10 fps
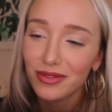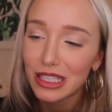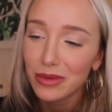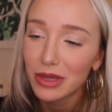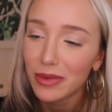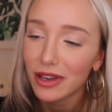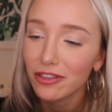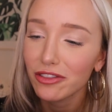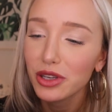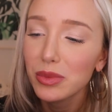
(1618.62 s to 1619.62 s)
something by
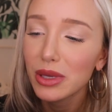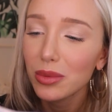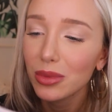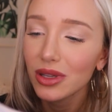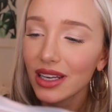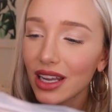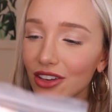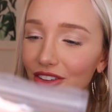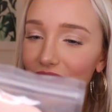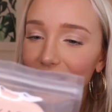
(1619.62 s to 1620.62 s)
Free People and
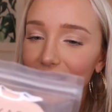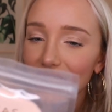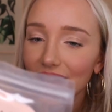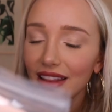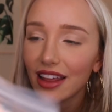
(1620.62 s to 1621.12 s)
Understated